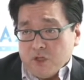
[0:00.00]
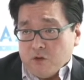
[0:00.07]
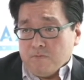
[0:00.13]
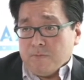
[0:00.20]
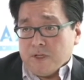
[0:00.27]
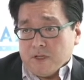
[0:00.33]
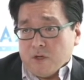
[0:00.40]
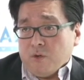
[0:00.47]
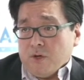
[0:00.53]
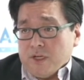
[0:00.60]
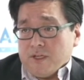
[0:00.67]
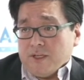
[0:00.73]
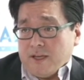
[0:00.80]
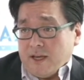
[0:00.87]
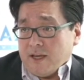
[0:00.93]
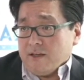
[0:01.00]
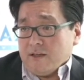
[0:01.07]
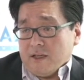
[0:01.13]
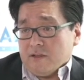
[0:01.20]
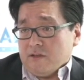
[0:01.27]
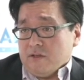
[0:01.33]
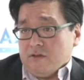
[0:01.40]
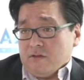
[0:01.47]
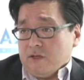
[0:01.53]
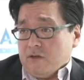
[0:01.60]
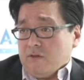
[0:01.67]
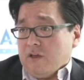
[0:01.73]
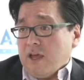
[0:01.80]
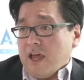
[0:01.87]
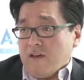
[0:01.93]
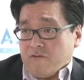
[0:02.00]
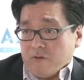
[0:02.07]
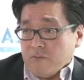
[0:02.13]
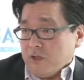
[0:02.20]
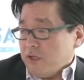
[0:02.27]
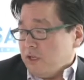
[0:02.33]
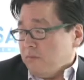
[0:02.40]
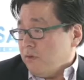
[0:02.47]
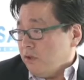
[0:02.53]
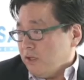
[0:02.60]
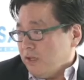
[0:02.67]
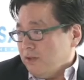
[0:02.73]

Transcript: Bitcoin can get to the 500,000, 1